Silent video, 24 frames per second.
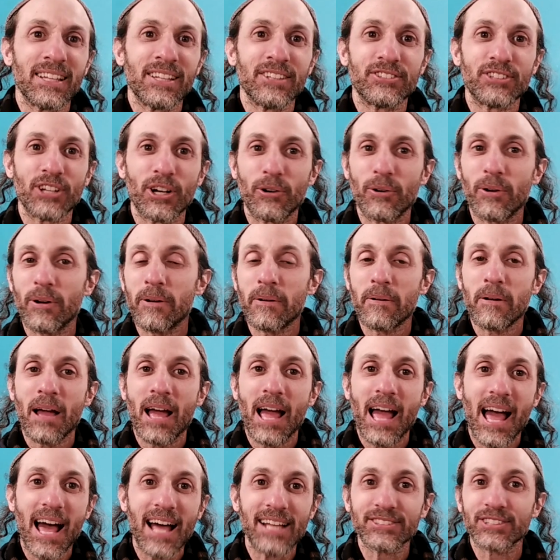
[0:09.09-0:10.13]
So,
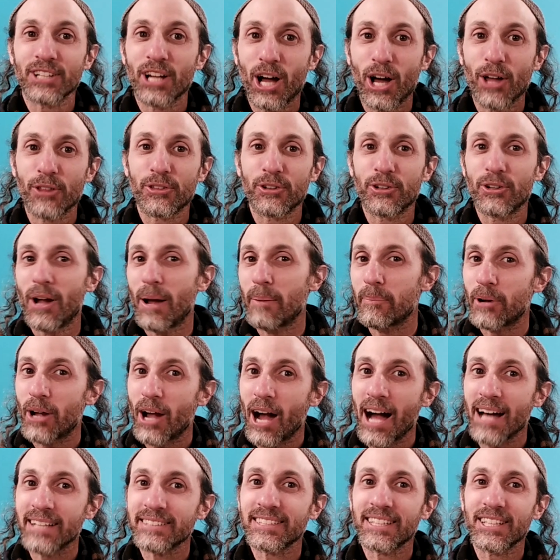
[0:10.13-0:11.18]
as an author, I'm
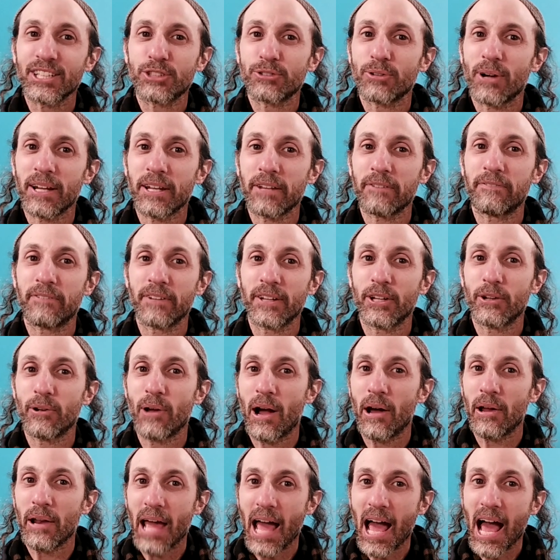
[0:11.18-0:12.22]
constantly trying to figure
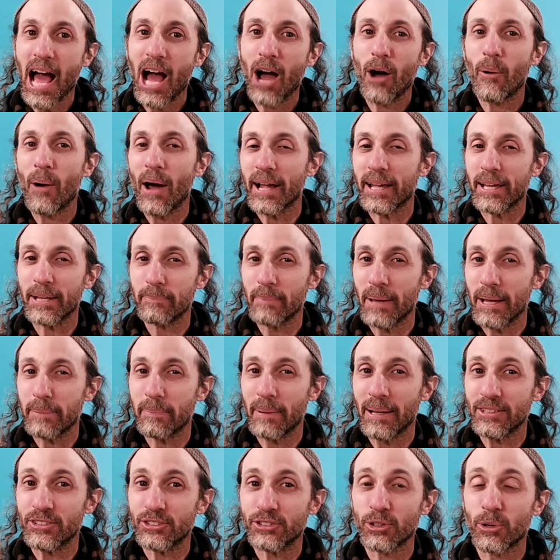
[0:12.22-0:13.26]
out how I can make
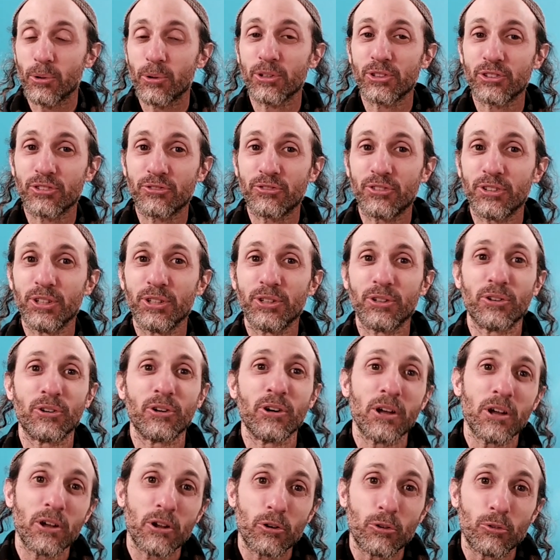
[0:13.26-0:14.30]
my stories feel
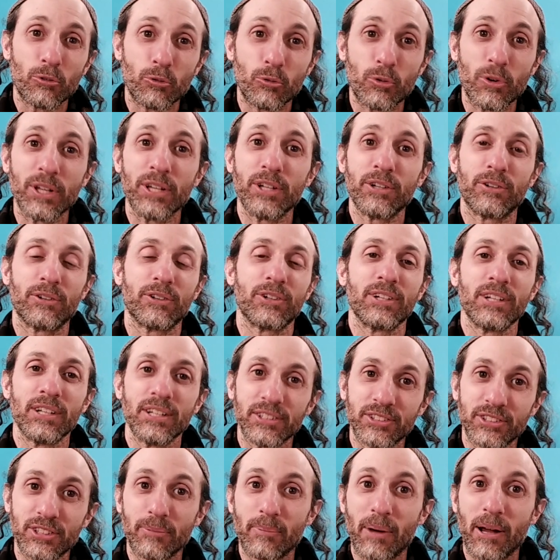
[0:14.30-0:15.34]
real
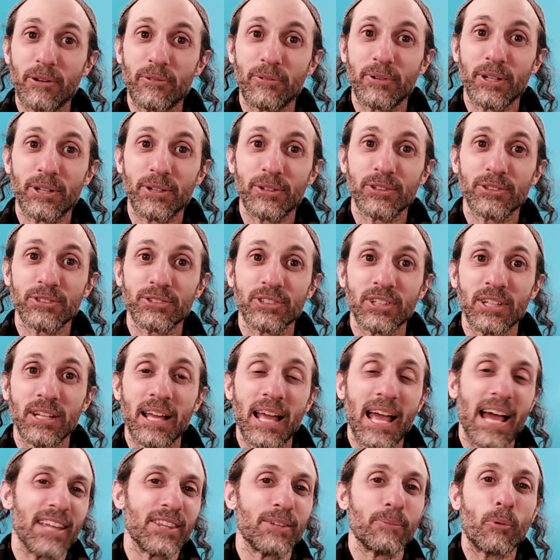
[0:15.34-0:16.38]
to my readers.
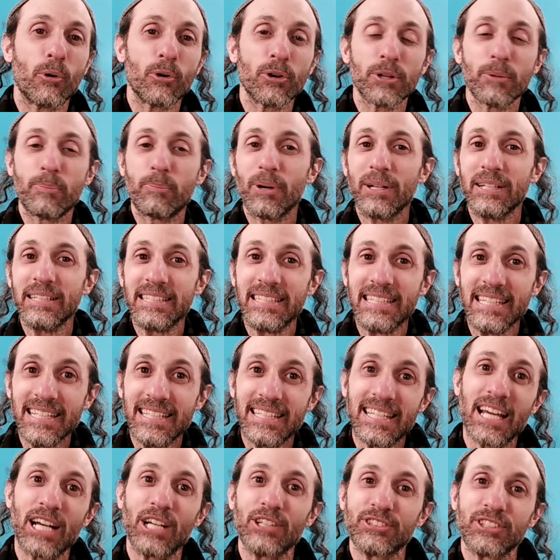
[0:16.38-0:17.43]
And the more you put
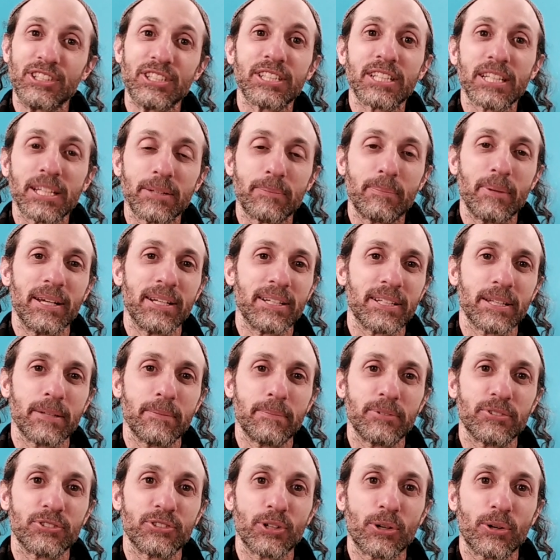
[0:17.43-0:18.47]
details into the, into the
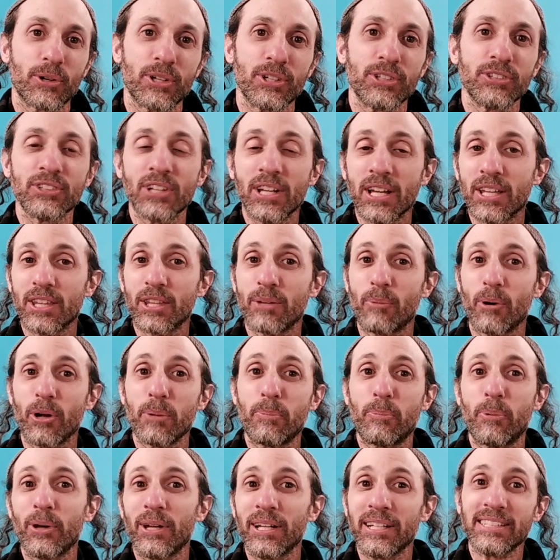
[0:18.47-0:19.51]
stories, the more
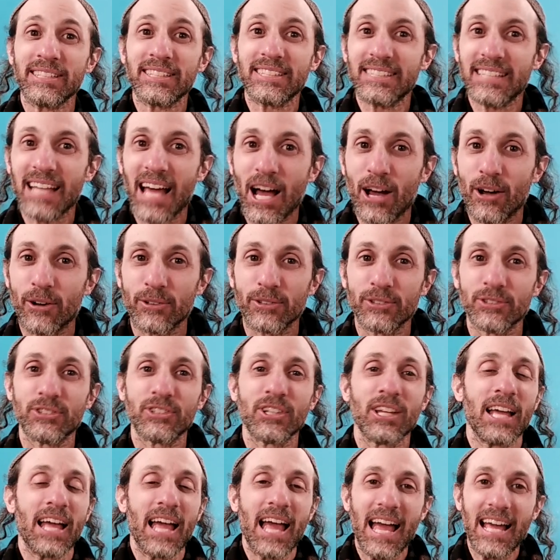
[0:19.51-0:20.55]
you put in sounds
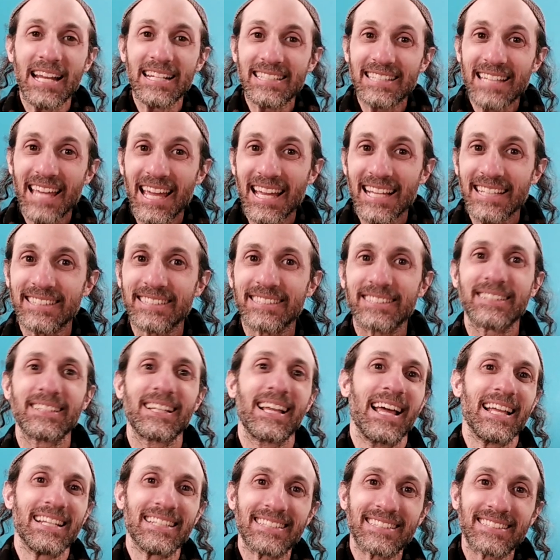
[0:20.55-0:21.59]
and tastes
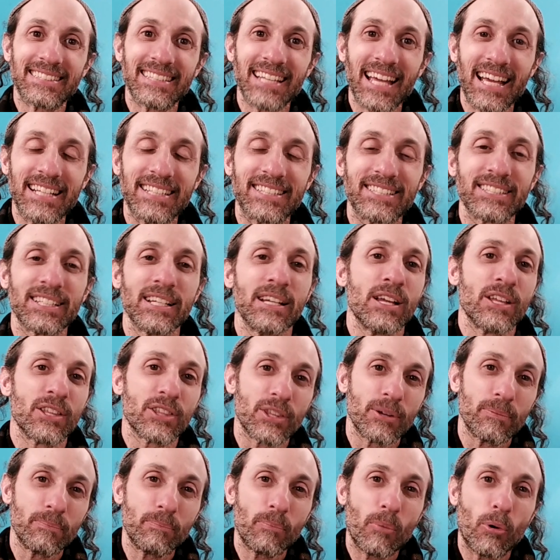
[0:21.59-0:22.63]
and sights,
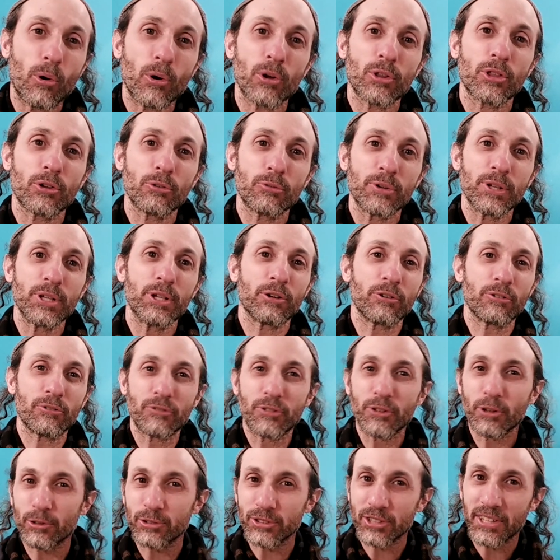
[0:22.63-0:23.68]
the more the reader
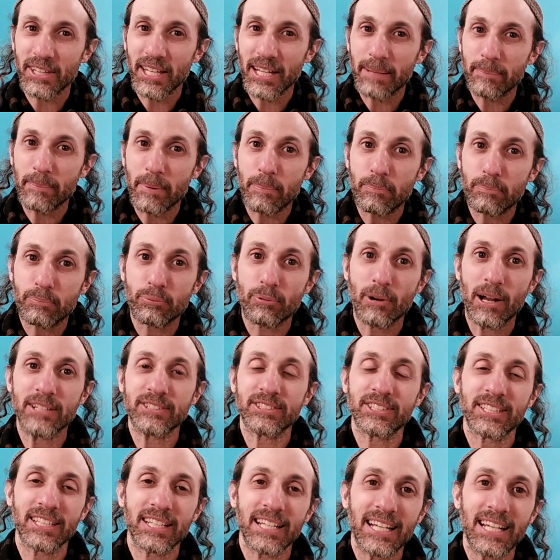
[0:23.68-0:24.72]
feels that they can be
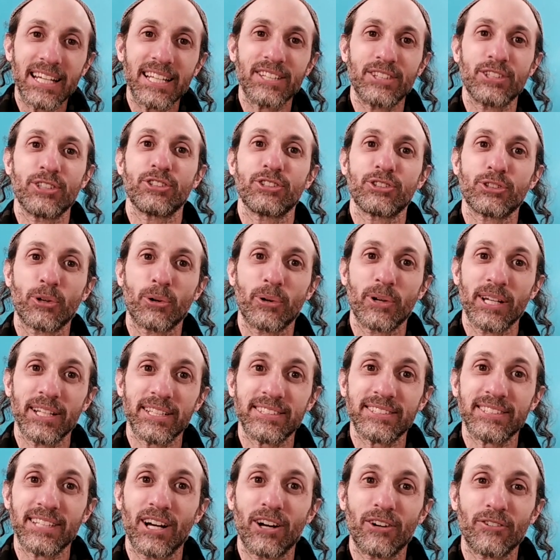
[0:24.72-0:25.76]
present in the story
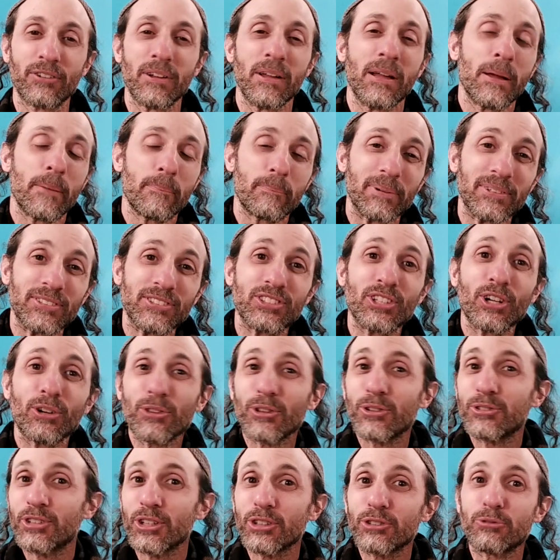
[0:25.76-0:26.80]
itself. But still,
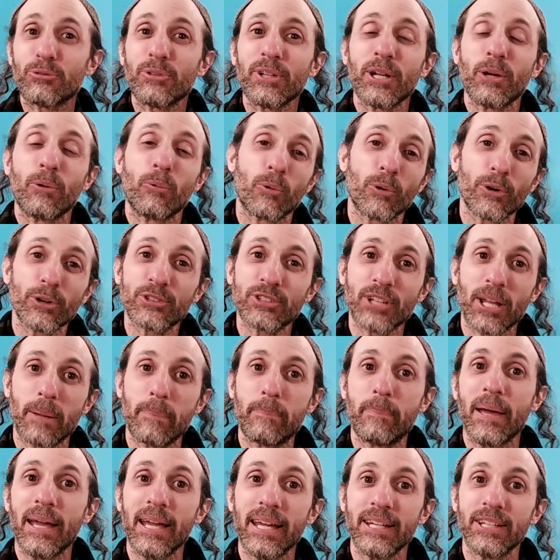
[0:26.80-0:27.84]
they're just reading words on
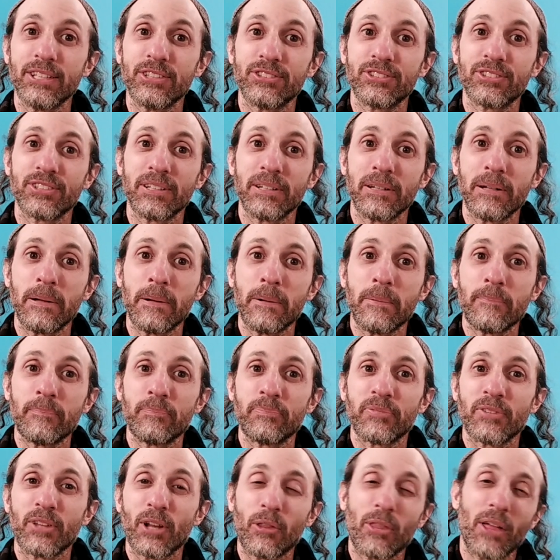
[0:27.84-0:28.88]
a page.
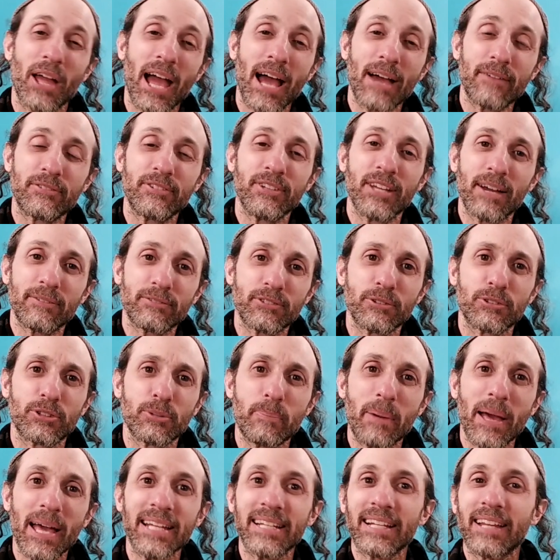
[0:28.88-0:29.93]
You know, they have to, you have to
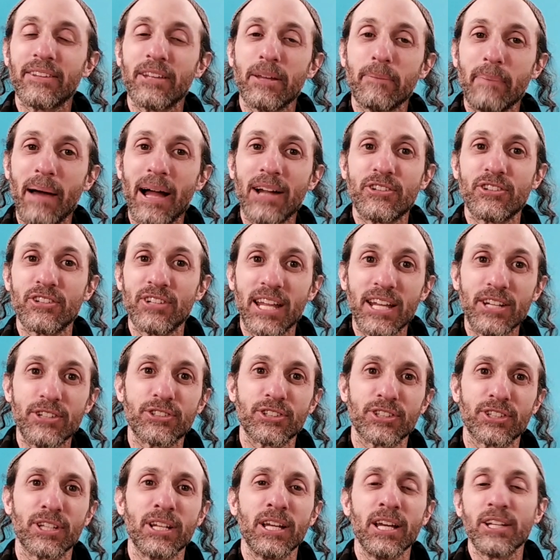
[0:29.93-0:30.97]
depend on the
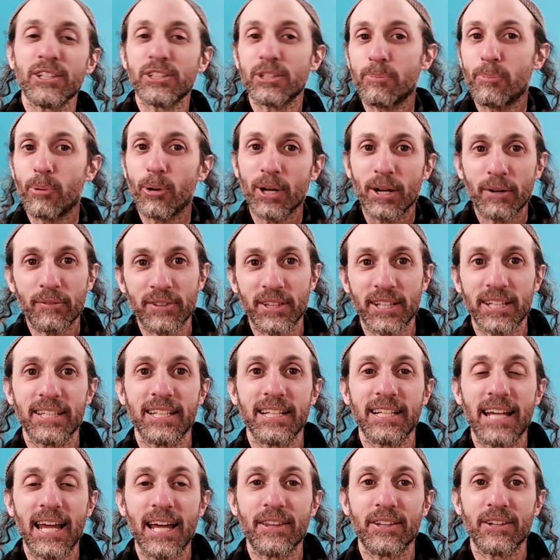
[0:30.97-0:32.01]
imagination to put everything
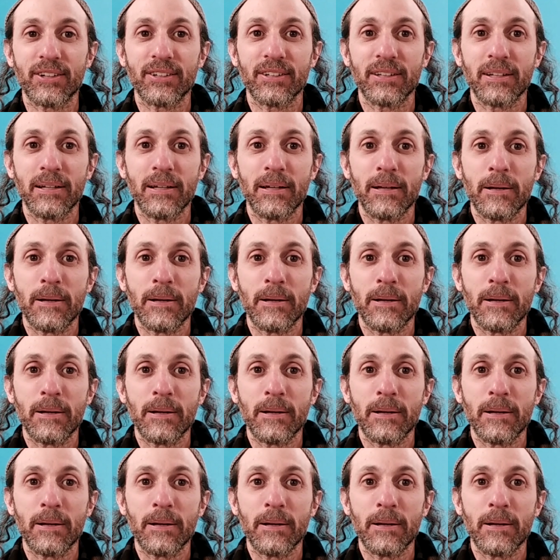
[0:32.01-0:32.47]
together.